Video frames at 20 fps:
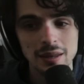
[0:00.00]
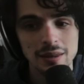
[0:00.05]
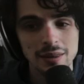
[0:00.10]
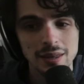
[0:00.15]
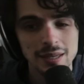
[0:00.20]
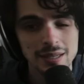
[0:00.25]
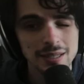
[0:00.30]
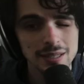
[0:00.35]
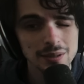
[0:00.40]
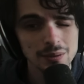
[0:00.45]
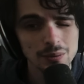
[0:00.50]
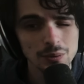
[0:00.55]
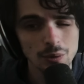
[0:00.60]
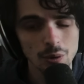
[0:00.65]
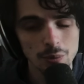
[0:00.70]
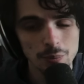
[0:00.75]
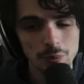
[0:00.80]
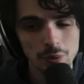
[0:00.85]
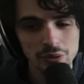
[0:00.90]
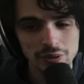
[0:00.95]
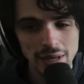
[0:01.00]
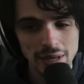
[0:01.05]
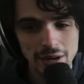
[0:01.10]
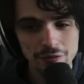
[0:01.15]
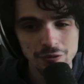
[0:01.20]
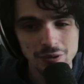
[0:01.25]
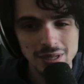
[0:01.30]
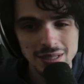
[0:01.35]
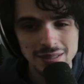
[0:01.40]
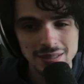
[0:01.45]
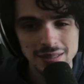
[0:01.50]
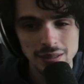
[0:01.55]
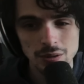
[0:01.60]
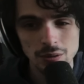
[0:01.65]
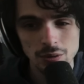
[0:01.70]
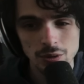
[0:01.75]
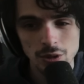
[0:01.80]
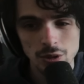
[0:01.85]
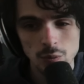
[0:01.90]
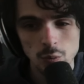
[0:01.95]
they killed almost every
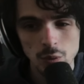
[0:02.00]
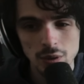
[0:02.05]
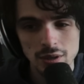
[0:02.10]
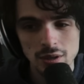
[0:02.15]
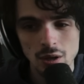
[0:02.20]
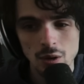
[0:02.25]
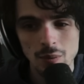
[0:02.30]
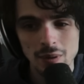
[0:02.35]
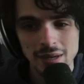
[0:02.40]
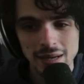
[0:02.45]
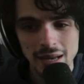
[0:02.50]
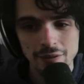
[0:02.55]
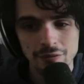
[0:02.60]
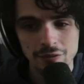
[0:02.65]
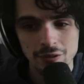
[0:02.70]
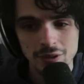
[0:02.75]
single good window in every